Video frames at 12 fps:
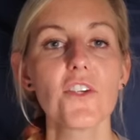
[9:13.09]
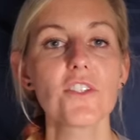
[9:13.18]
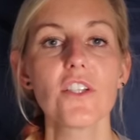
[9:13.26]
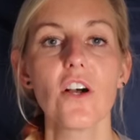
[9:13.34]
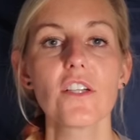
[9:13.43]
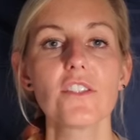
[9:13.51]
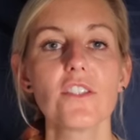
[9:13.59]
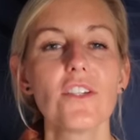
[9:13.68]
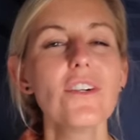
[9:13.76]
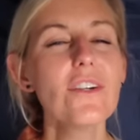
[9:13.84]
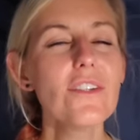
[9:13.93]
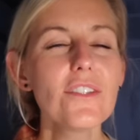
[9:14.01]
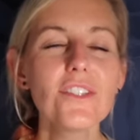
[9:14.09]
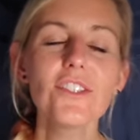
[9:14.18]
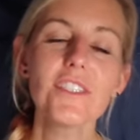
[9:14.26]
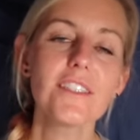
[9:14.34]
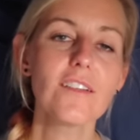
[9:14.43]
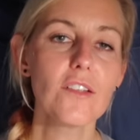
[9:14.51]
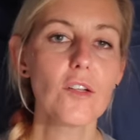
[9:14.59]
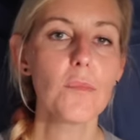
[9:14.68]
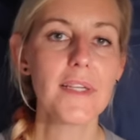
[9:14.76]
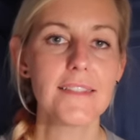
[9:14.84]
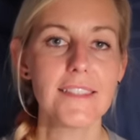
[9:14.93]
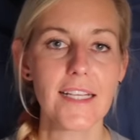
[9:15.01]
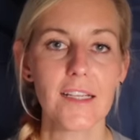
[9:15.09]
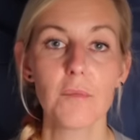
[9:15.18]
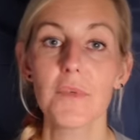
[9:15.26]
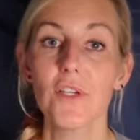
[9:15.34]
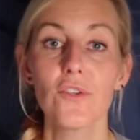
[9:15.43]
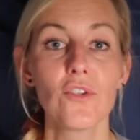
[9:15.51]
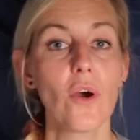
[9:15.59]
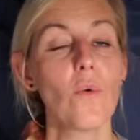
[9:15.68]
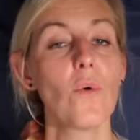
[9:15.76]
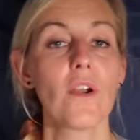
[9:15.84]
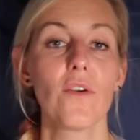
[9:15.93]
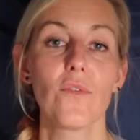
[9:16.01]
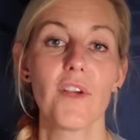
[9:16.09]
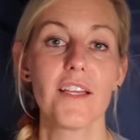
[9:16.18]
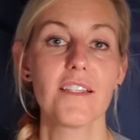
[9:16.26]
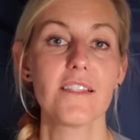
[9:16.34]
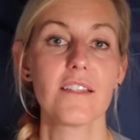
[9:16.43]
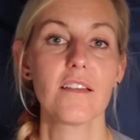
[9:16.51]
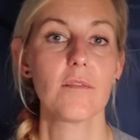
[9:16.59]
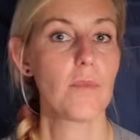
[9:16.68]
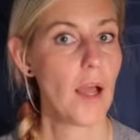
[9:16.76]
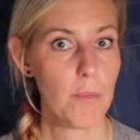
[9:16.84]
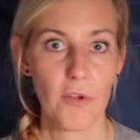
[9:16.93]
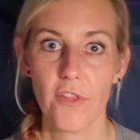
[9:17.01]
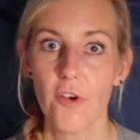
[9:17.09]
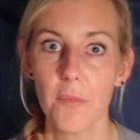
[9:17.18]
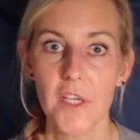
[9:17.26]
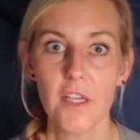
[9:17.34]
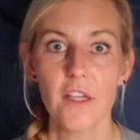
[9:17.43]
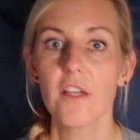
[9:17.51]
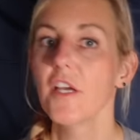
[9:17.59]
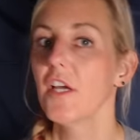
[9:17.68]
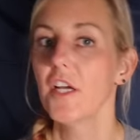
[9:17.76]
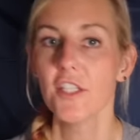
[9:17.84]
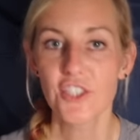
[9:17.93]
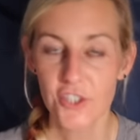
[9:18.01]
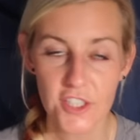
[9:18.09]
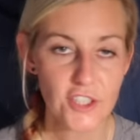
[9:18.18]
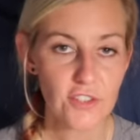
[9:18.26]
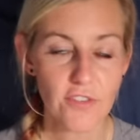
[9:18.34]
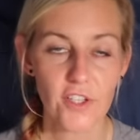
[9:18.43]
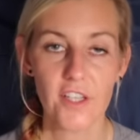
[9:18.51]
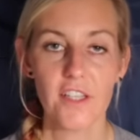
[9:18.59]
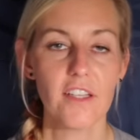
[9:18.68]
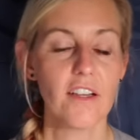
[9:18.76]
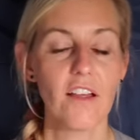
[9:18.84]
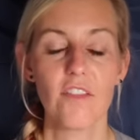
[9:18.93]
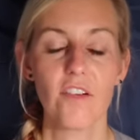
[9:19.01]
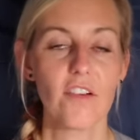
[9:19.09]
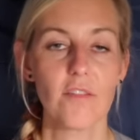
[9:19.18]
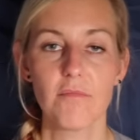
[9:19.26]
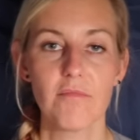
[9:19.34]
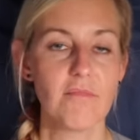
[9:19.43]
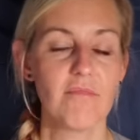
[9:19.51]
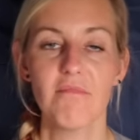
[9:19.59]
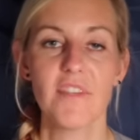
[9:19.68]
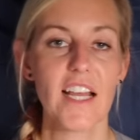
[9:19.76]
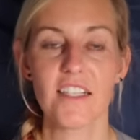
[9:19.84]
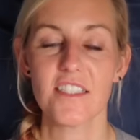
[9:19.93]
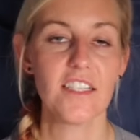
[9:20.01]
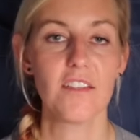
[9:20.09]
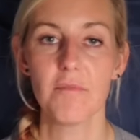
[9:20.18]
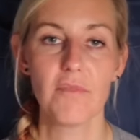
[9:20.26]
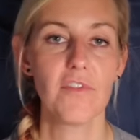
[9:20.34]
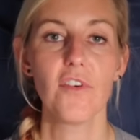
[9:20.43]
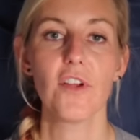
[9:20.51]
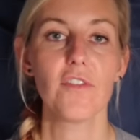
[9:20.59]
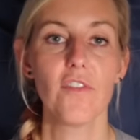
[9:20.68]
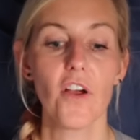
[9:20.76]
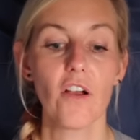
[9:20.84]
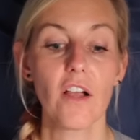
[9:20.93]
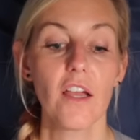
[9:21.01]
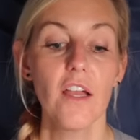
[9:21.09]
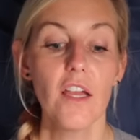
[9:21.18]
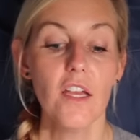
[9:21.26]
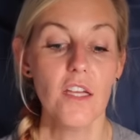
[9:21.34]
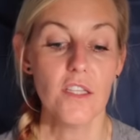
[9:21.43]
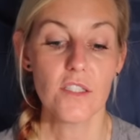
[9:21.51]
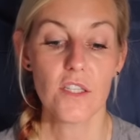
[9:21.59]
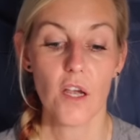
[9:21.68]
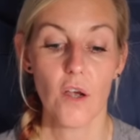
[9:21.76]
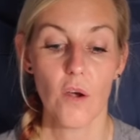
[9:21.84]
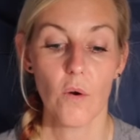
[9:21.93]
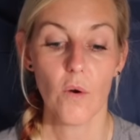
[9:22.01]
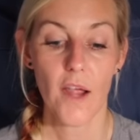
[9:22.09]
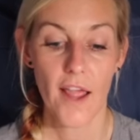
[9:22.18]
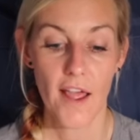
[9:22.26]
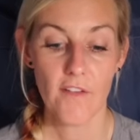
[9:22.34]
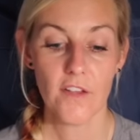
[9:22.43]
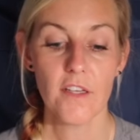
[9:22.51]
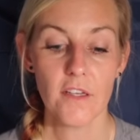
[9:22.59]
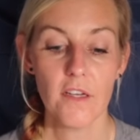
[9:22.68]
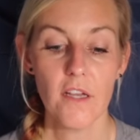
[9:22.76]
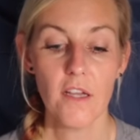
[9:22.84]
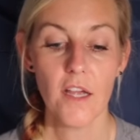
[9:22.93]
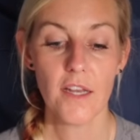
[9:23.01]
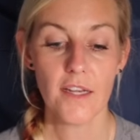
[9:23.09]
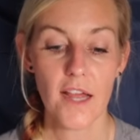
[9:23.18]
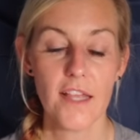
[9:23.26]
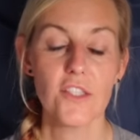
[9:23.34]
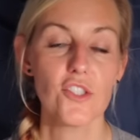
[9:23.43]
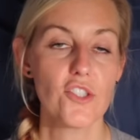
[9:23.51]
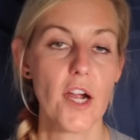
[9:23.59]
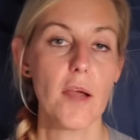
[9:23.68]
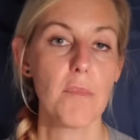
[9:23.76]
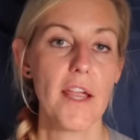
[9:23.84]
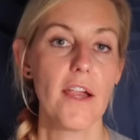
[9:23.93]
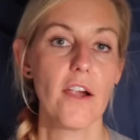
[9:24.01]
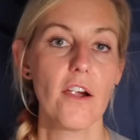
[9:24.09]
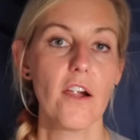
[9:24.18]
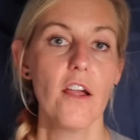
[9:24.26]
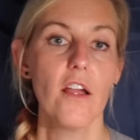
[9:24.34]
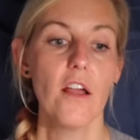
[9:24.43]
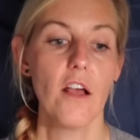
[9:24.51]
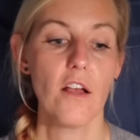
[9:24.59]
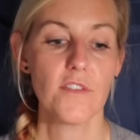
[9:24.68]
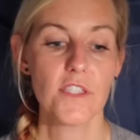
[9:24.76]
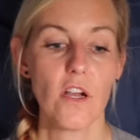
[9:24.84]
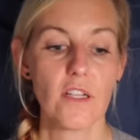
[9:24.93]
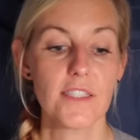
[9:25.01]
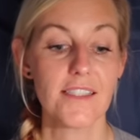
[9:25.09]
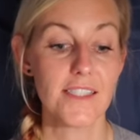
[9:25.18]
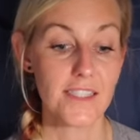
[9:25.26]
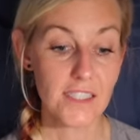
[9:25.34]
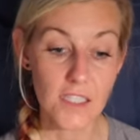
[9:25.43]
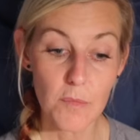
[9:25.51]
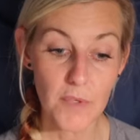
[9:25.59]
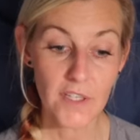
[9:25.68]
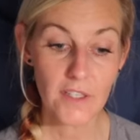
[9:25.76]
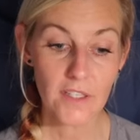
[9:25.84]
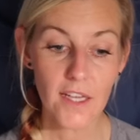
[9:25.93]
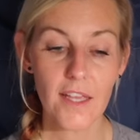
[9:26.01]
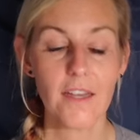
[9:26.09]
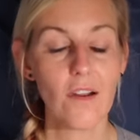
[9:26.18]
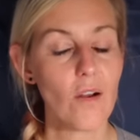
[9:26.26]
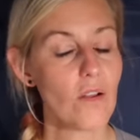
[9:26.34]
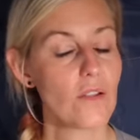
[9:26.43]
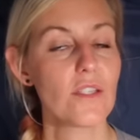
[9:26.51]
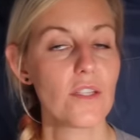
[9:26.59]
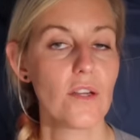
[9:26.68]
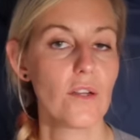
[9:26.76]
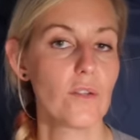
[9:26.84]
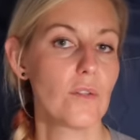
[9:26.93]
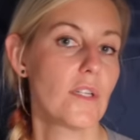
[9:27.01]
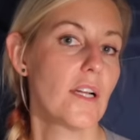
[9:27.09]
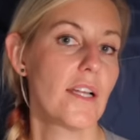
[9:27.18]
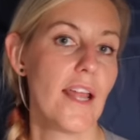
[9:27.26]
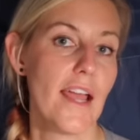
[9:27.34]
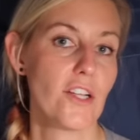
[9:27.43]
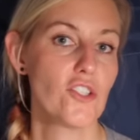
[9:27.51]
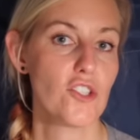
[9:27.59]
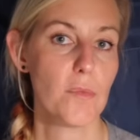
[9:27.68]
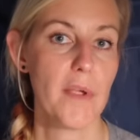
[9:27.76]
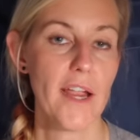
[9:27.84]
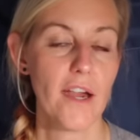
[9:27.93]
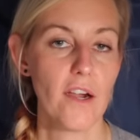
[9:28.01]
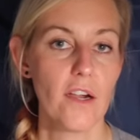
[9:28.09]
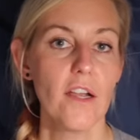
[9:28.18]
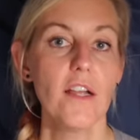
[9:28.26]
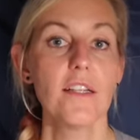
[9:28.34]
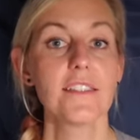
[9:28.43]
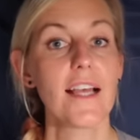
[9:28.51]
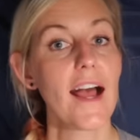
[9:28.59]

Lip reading: your socks are, they're just a little bit damp, you don't wanna risk hypothermia, trench foot, and other nasty foot funk. So having a nice dry pair of socks to sleep in and also an extra pair to